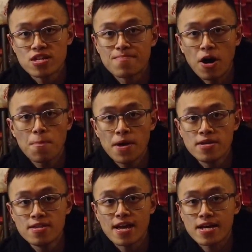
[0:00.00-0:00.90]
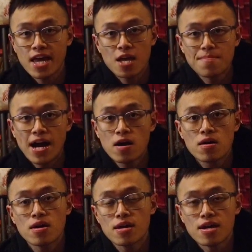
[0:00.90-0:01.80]
in my opinion, that came
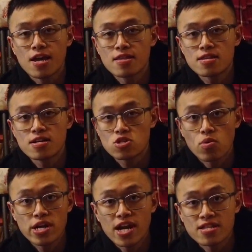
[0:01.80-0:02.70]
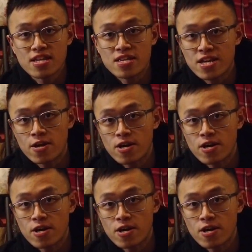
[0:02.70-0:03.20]
out in the 2019 year.